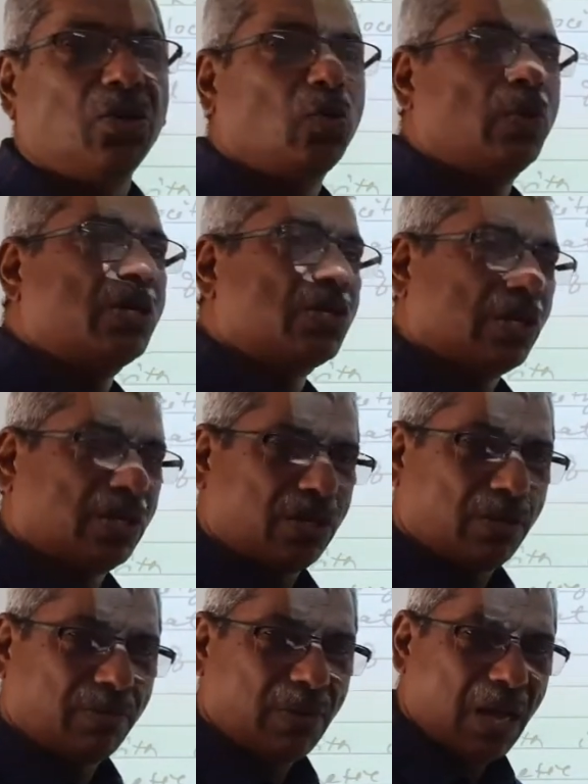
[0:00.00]
towards it.
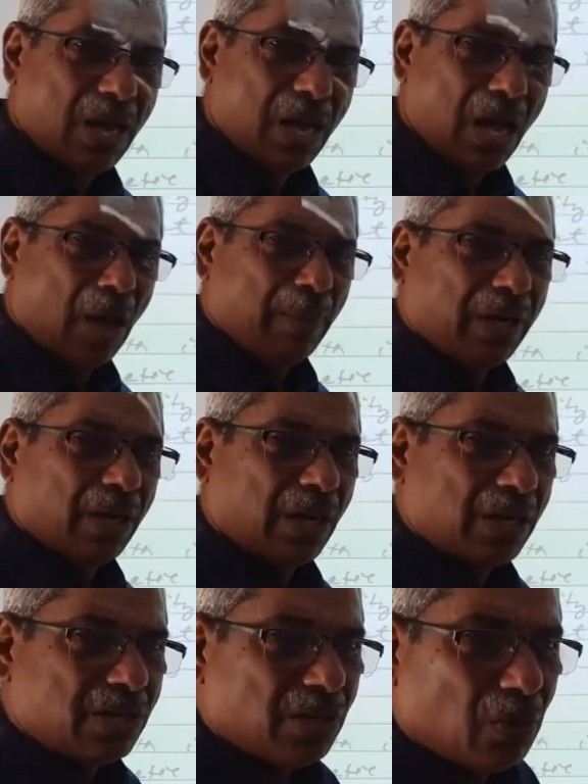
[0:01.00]
Am I
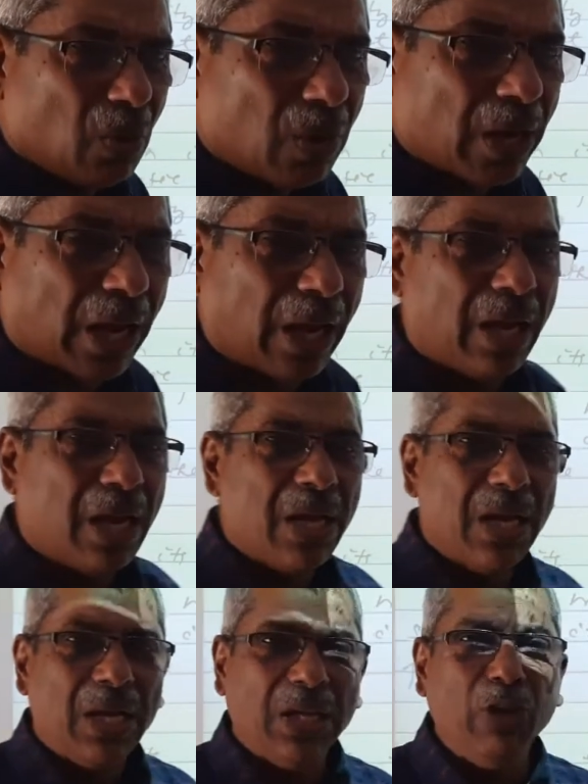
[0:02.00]
correct? Okay.
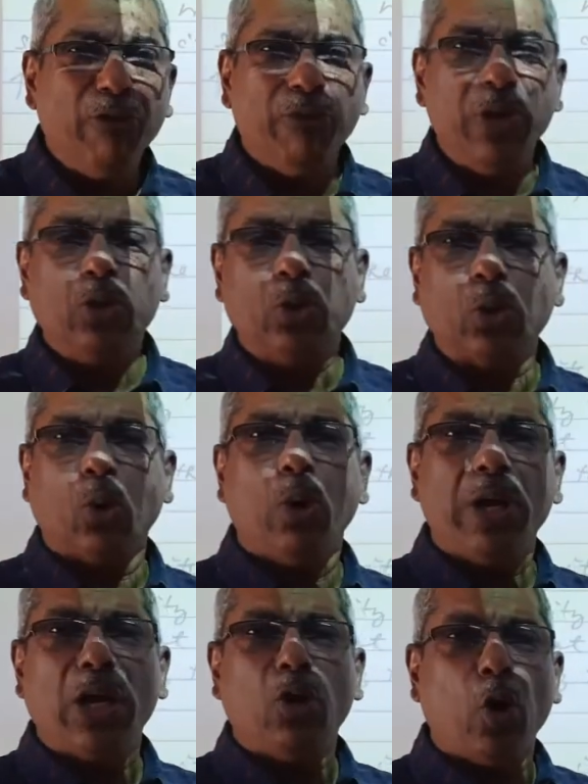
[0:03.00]
If we throw
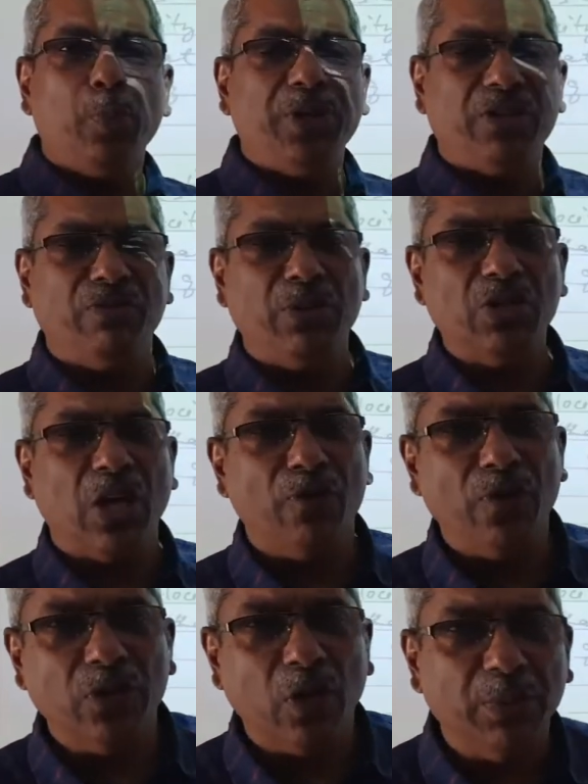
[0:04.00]
an object on the
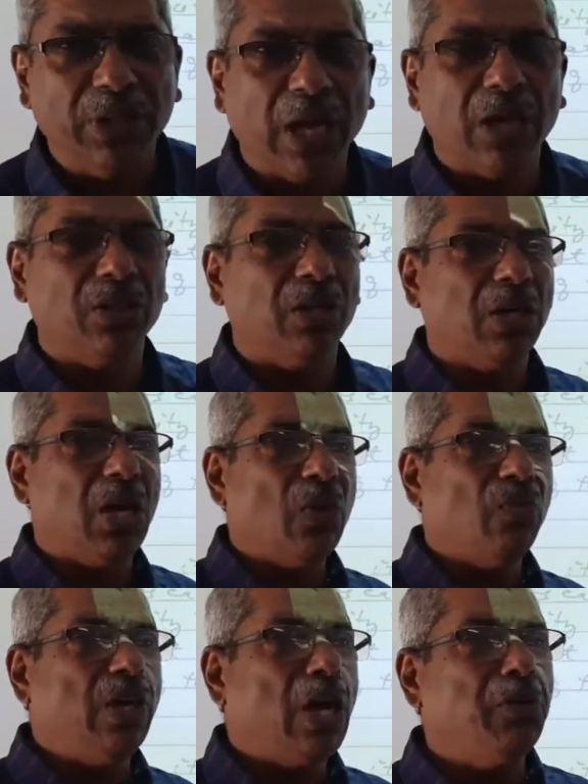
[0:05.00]
surface of the earth,
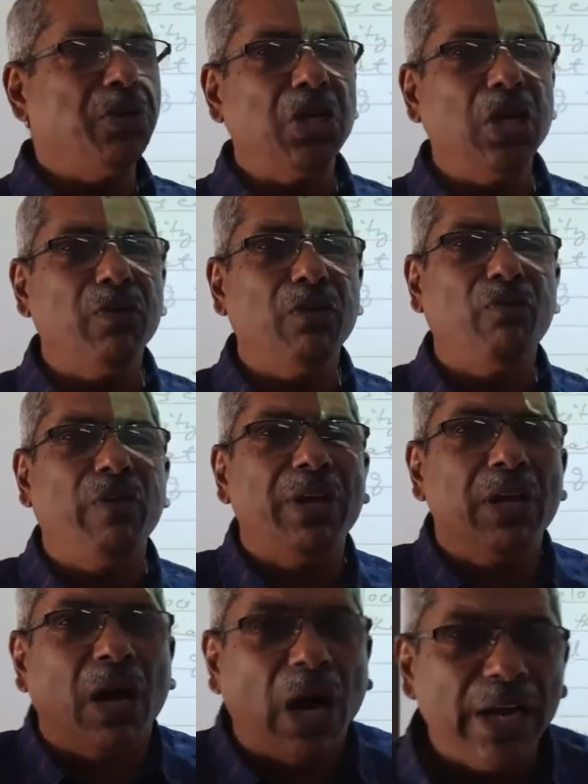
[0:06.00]
we have to give a very
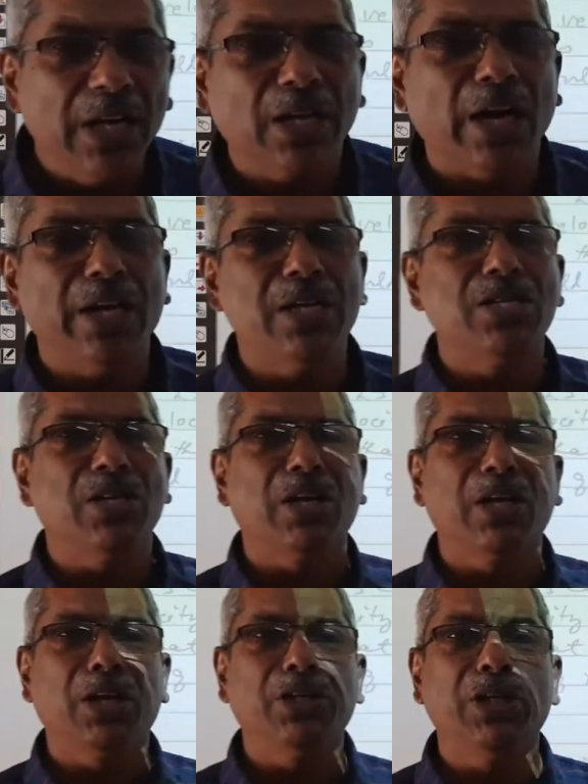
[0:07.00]
high kinetic
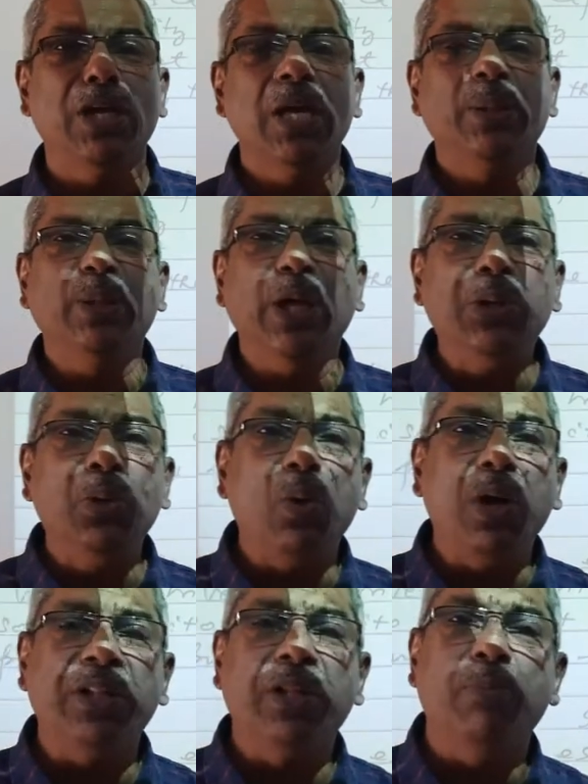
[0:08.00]
energy. Then
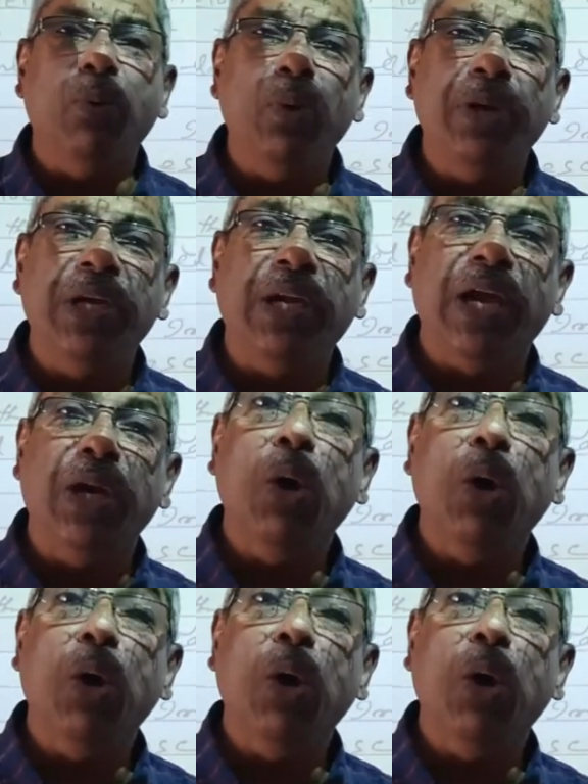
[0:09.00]
only the body can